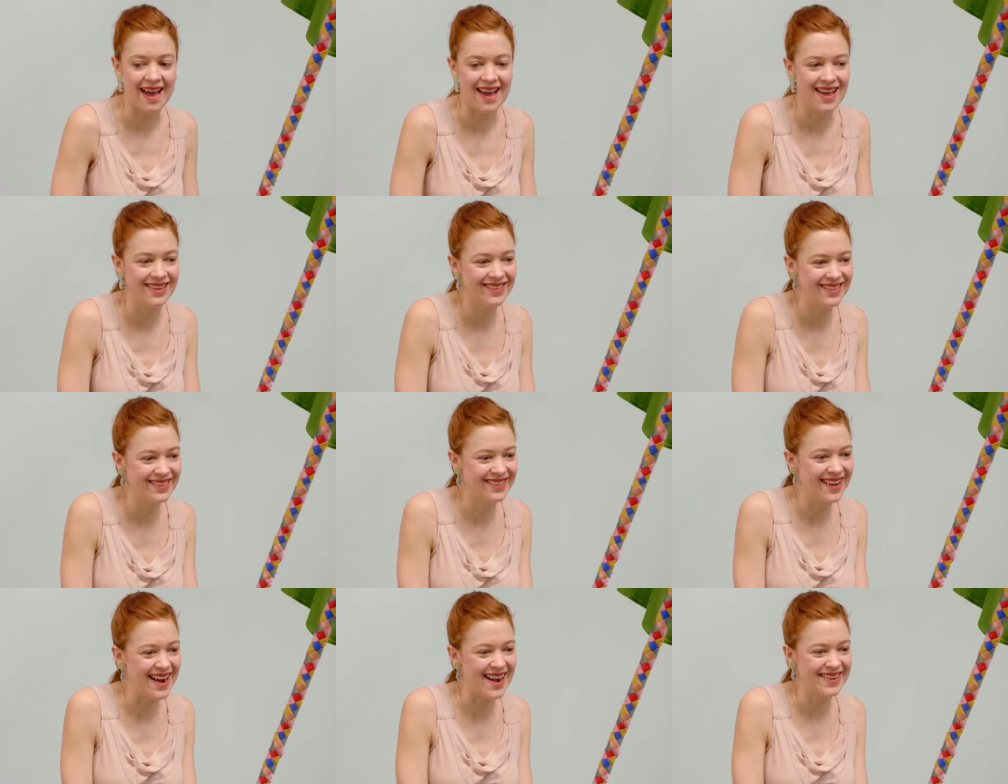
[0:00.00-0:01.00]
and
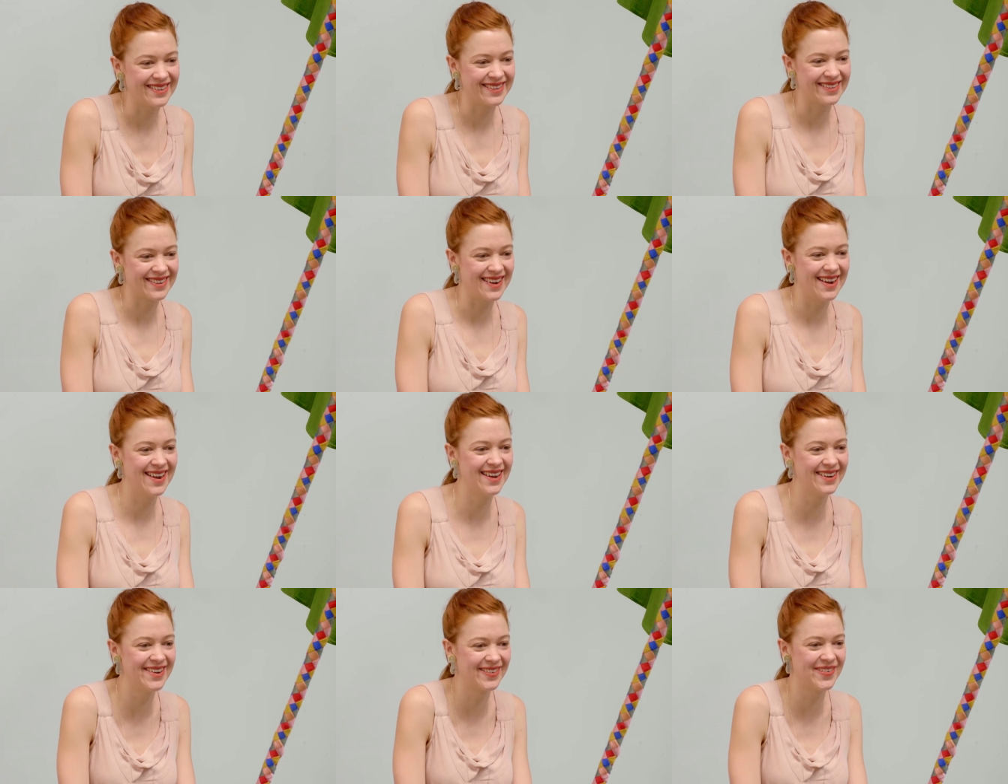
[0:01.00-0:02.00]
I just
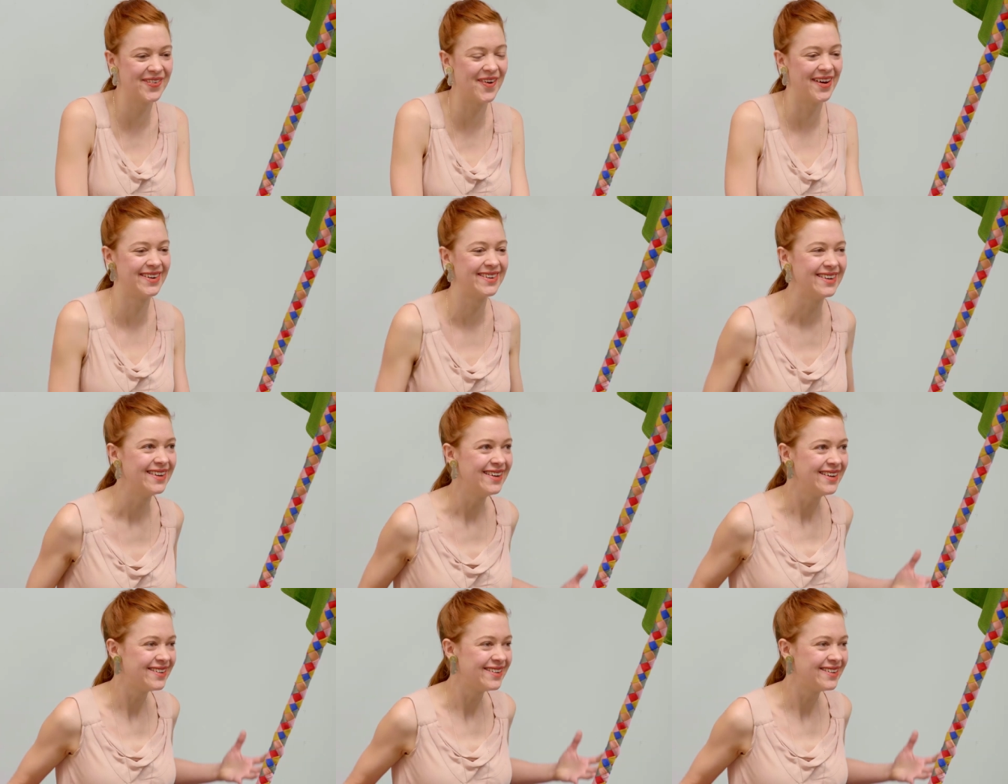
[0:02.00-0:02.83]
kind of want